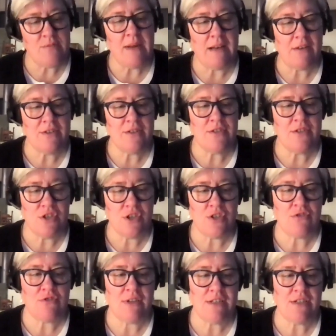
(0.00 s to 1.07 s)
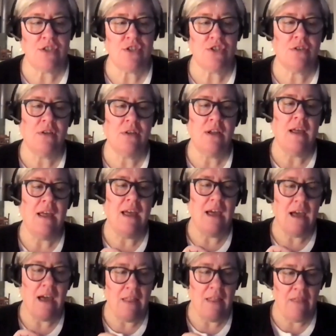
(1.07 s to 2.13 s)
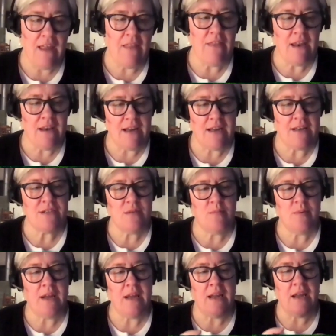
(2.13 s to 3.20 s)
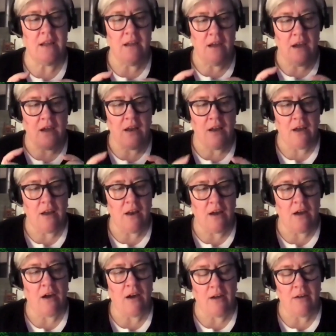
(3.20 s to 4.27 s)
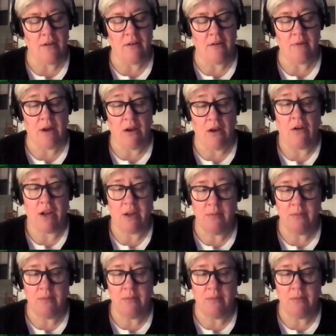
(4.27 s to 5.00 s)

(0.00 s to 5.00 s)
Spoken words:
fundamental to the just transition. And then there needs to be an